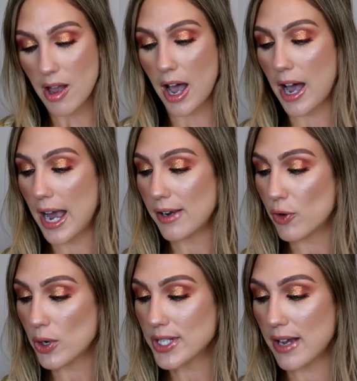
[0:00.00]
Uh, I of
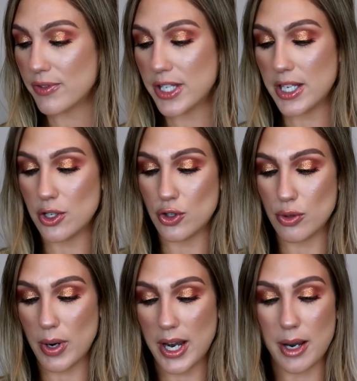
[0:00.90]
course have the
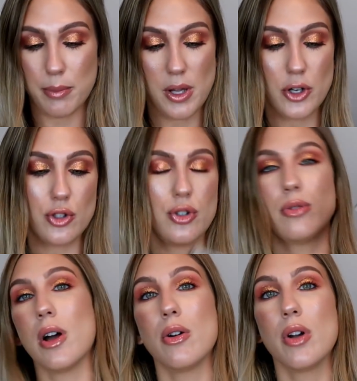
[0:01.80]
Jouer Blush
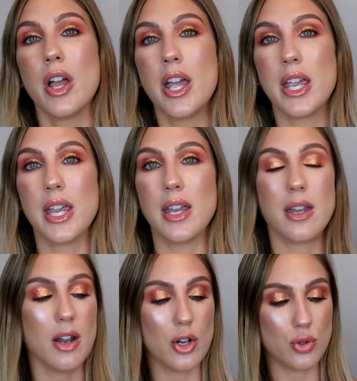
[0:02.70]
Duo
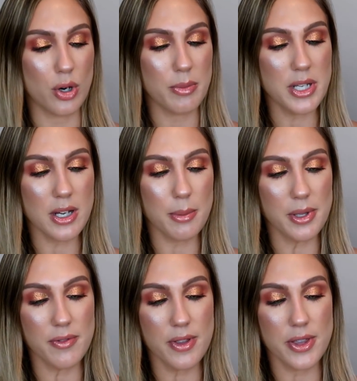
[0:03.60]
in Adore Me, I
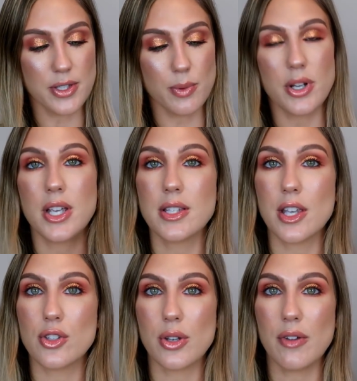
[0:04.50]
believe this one is.
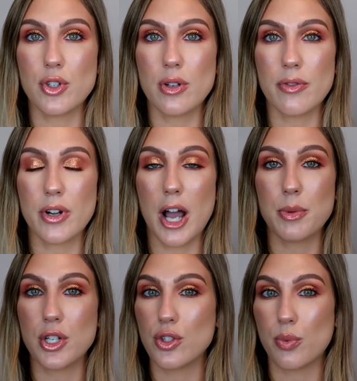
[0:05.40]
So you have two different
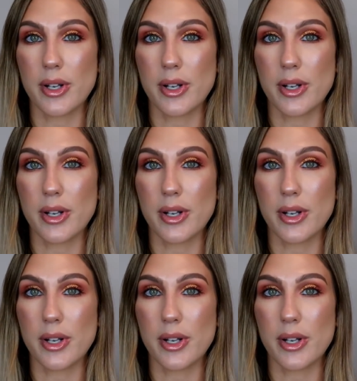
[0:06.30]
options.